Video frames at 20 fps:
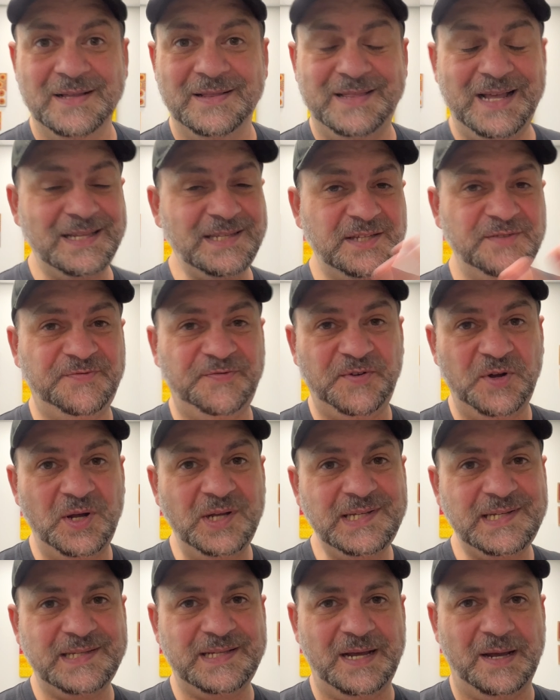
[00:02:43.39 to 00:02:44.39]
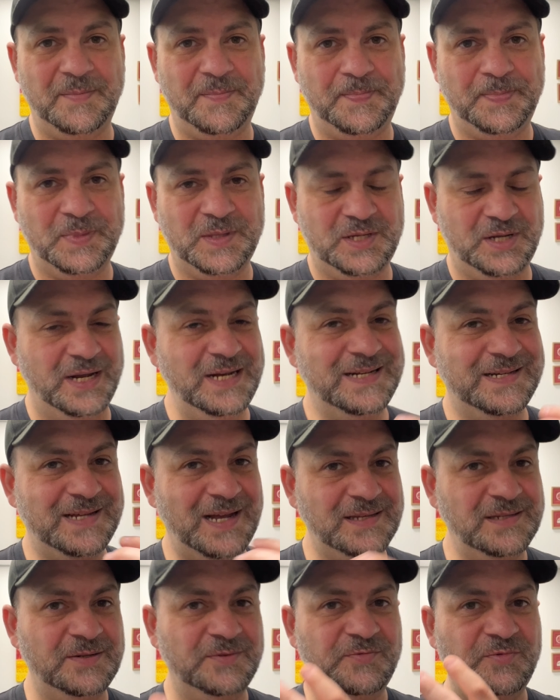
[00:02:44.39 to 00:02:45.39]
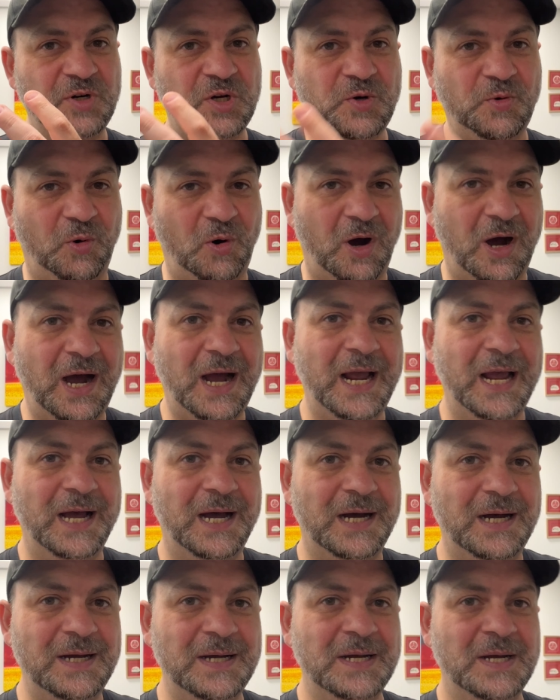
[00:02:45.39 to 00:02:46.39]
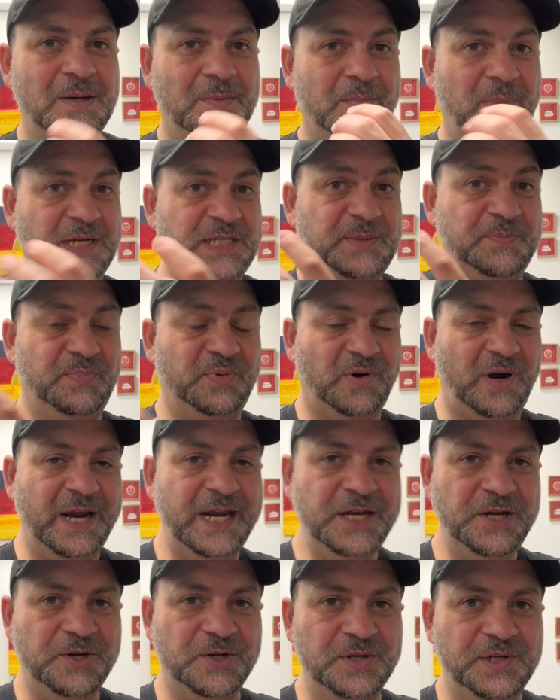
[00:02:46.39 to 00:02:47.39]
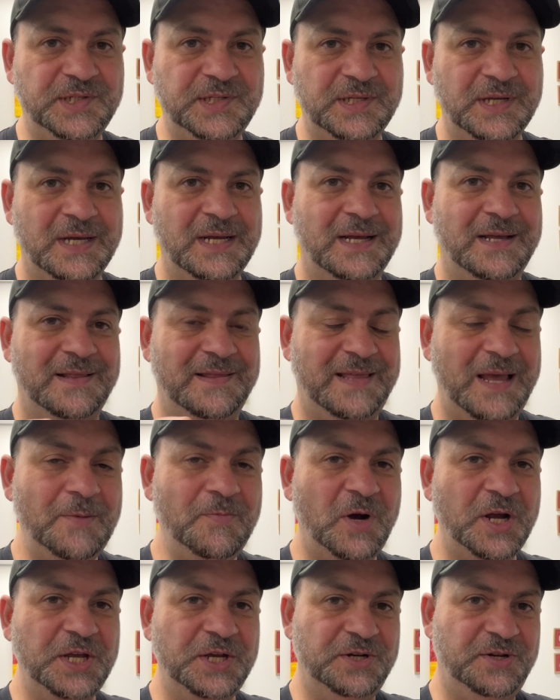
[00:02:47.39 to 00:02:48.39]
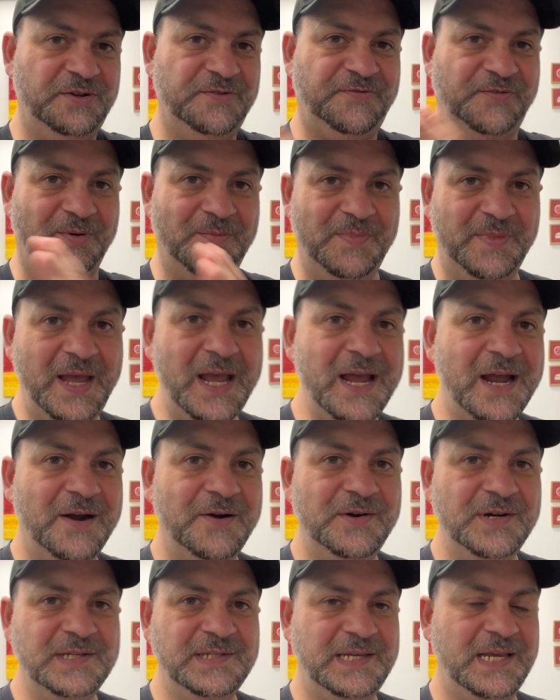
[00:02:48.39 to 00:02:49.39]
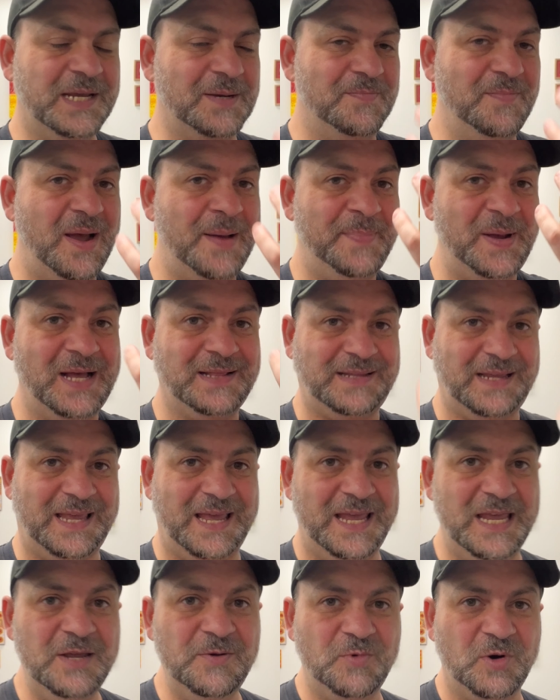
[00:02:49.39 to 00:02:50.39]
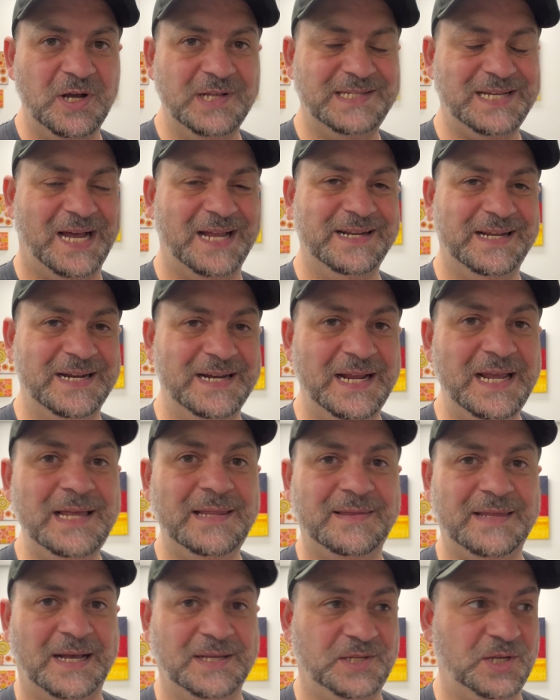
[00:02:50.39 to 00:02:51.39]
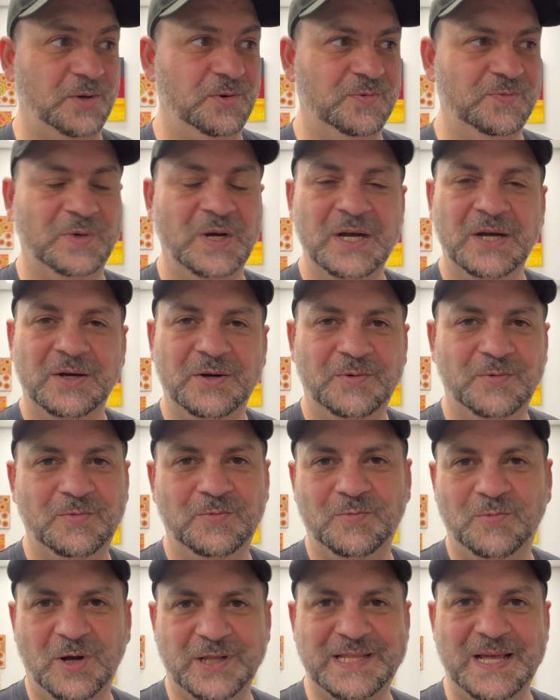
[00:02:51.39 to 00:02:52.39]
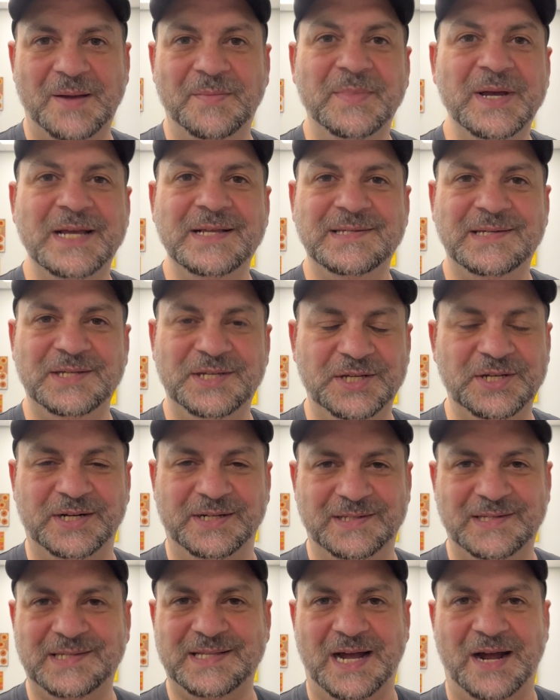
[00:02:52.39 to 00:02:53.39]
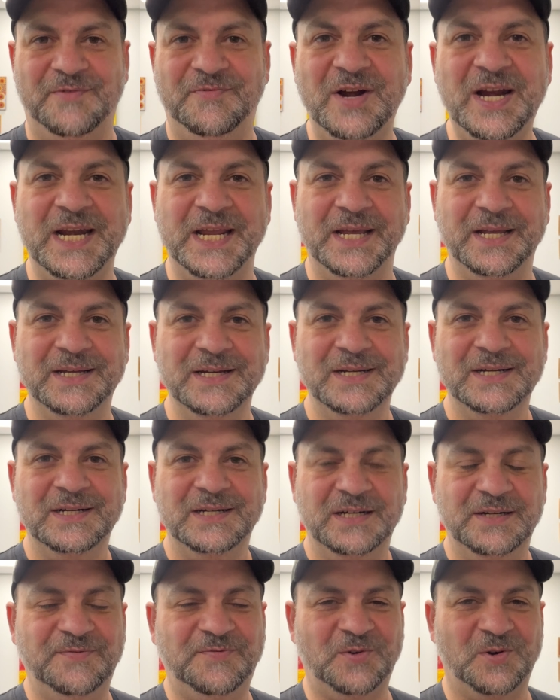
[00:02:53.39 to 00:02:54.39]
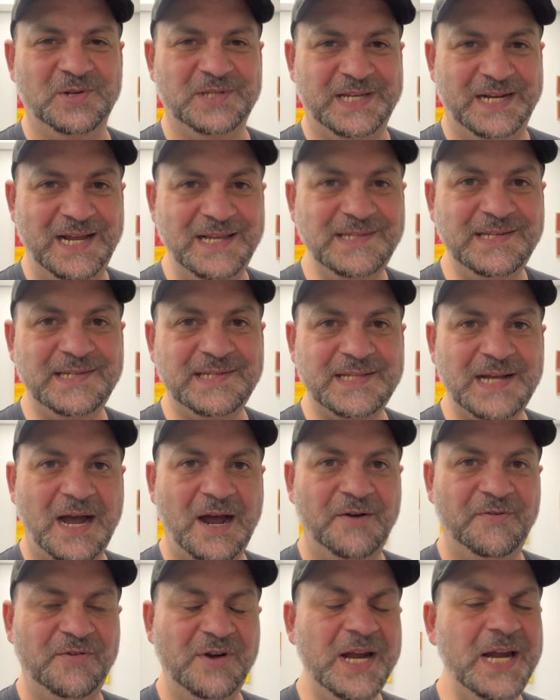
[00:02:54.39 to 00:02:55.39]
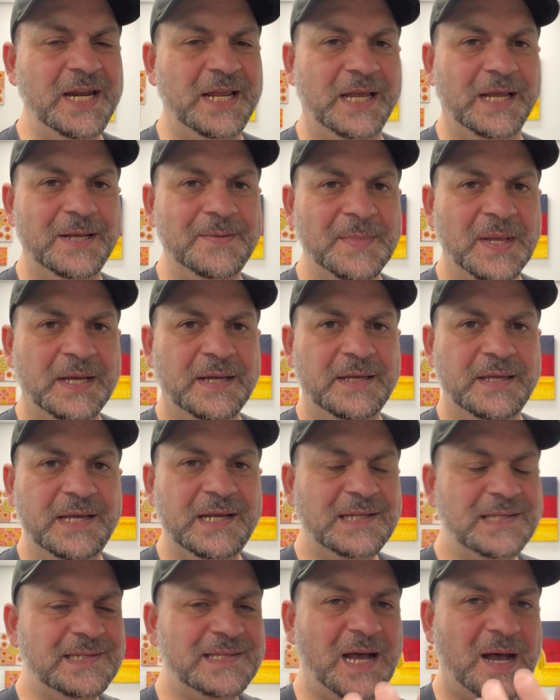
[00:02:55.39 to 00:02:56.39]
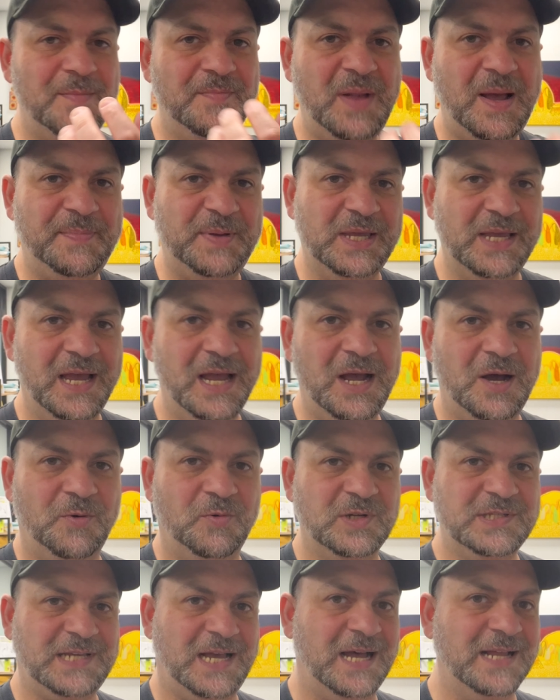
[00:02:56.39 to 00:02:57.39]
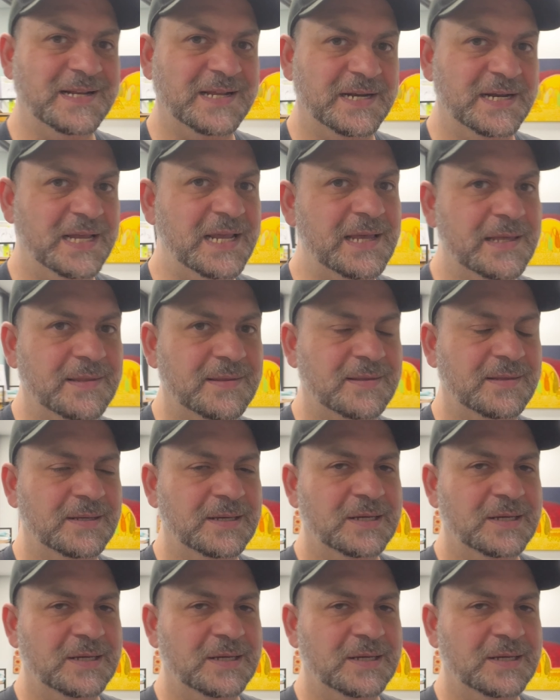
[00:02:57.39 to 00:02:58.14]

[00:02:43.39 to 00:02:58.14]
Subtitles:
That's the first step. So it doesn't require much brain use. Then what you do from there is you can map out the keywords underneath that. So what that means is you got to start reading, of course. And as you start reading, you can start mapping out what's underneath